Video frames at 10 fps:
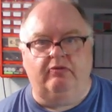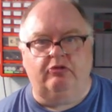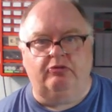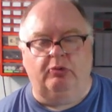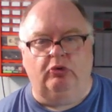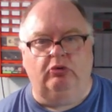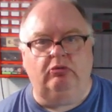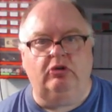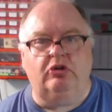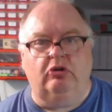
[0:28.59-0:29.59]
small
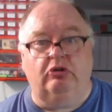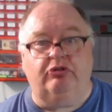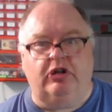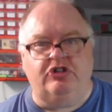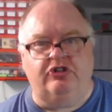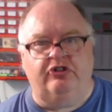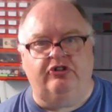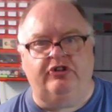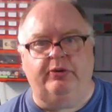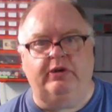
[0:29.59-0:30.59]

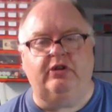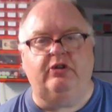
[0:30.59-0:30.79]
alterations to it